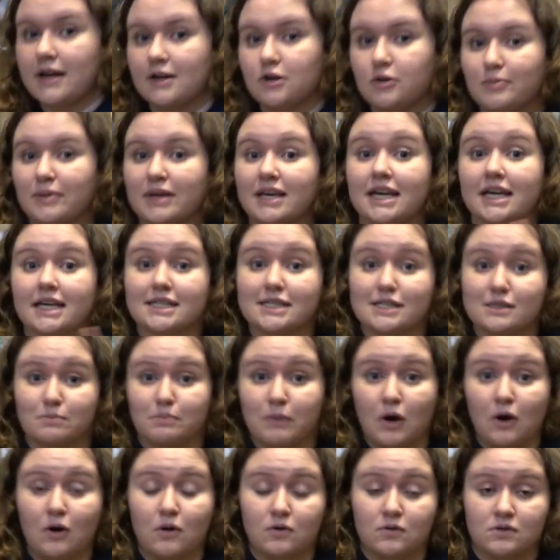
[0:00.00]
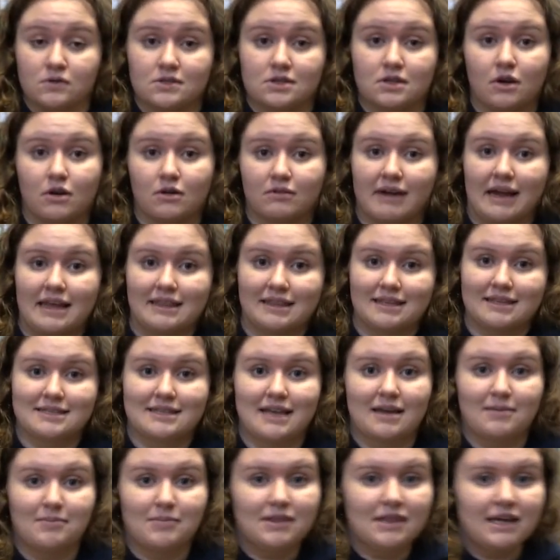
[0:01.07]
it'll be exposed, I'll write the
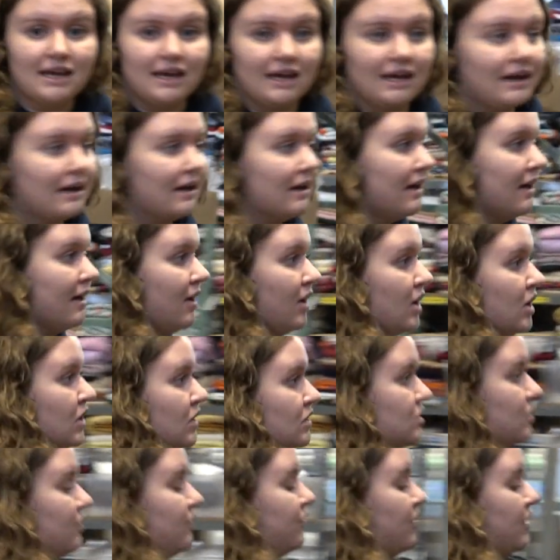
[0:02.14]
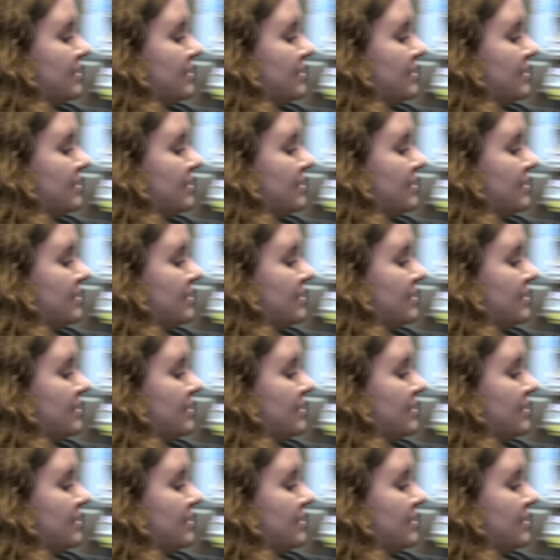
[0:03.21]
same thing. So for